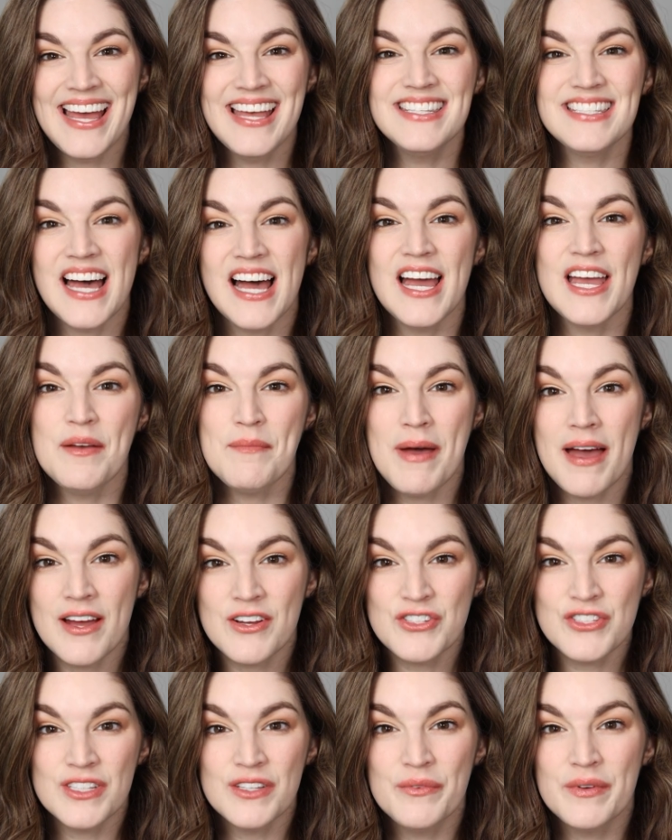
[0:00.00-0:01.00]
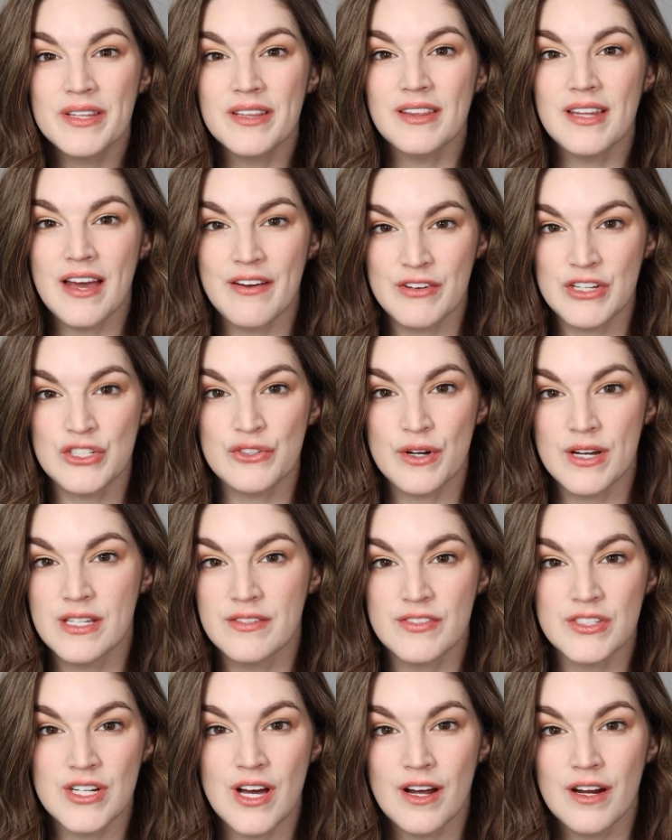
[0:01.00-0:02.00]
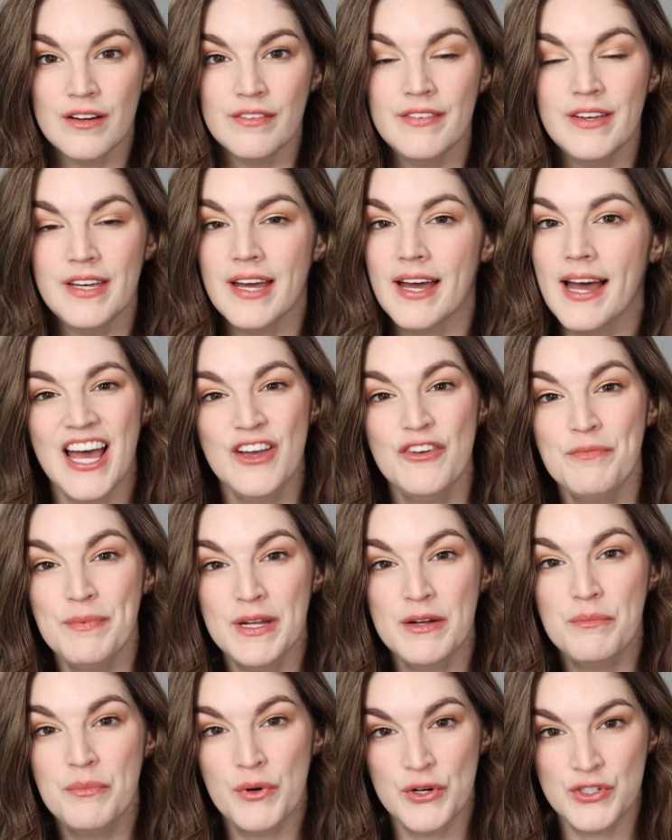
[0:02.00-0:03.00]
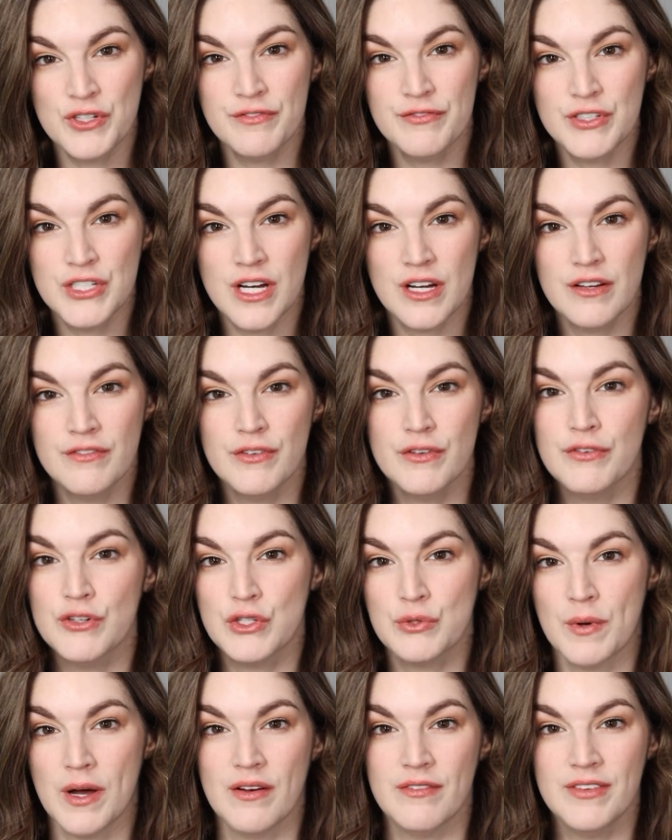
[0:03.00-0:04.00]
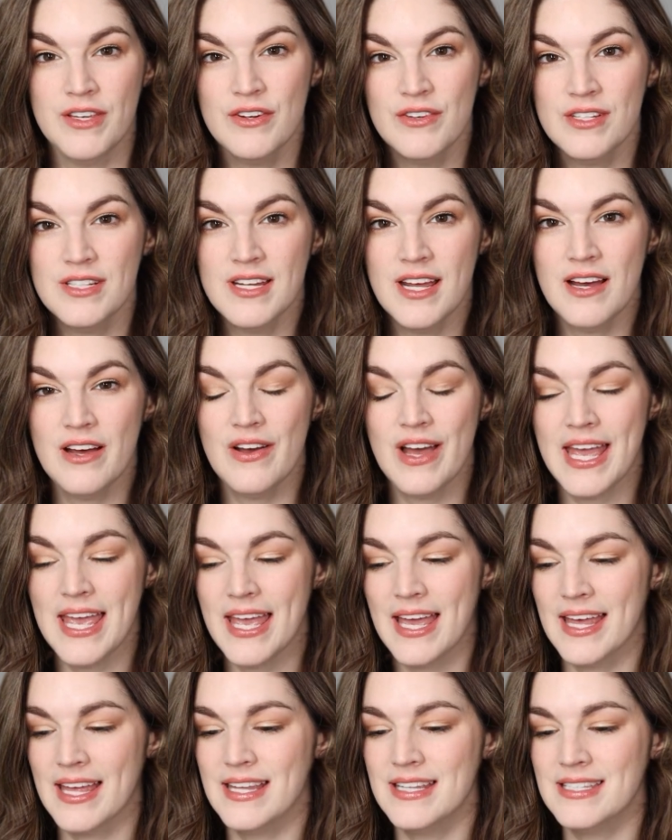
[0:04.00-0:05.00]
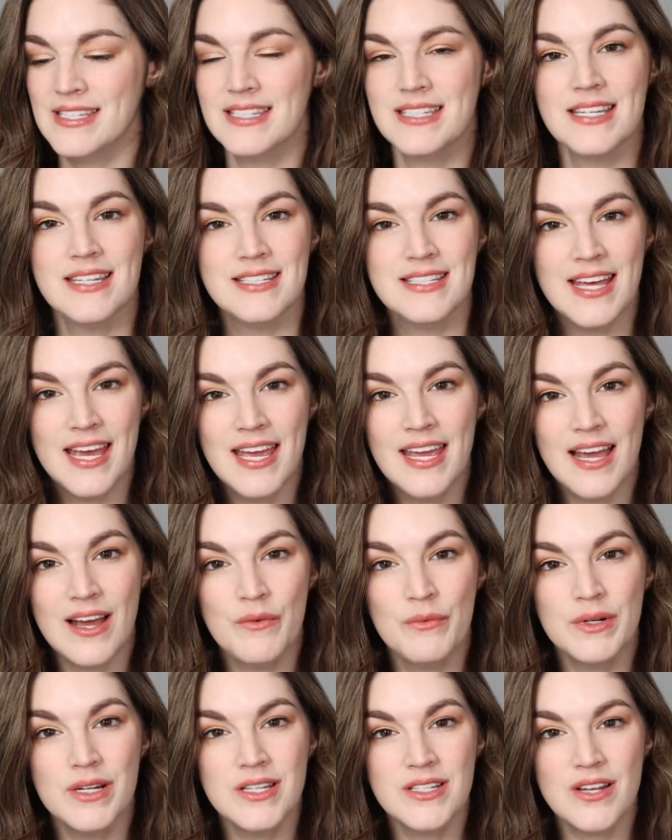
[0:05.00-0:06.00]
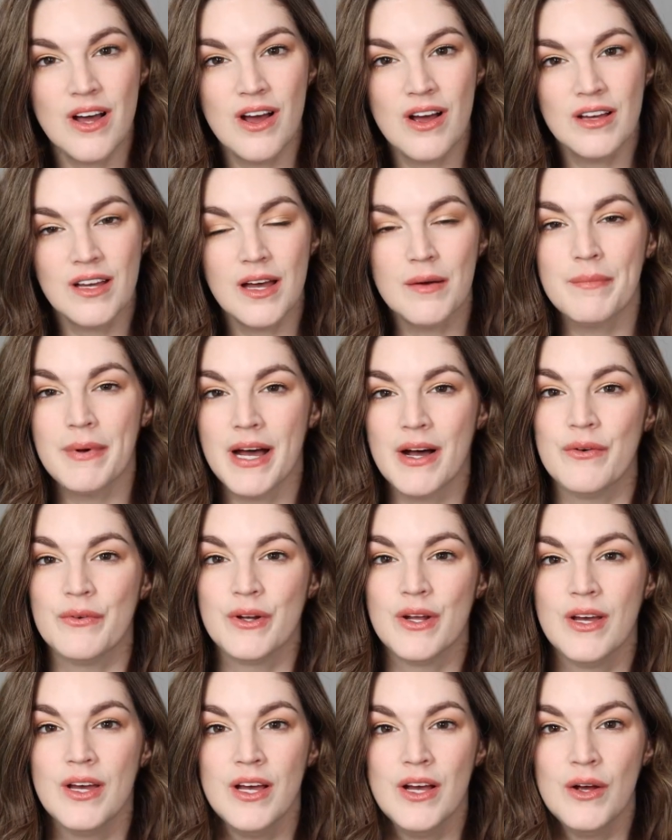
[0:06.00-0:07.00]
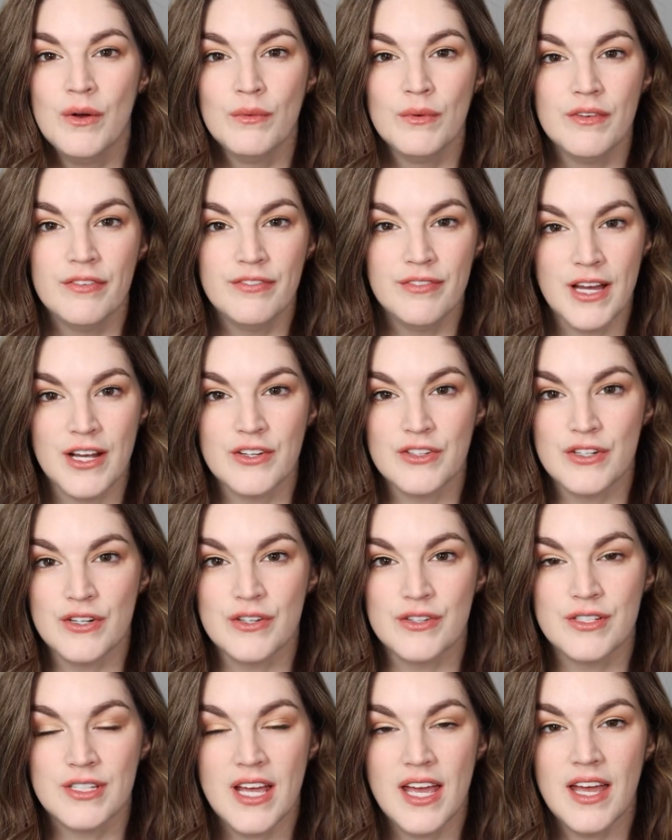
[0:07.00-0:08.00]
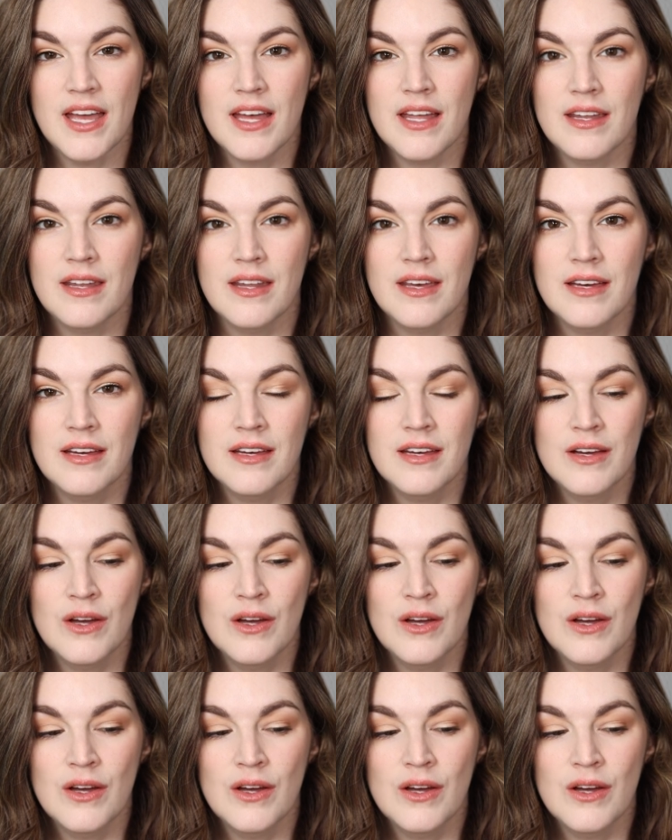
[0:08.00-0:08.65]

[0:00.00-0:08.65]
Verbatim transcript: guys, I am Ashley with Lavish Grace Photography. I've been a portrait photographer for 12 years now and today I want to talk about reflectors and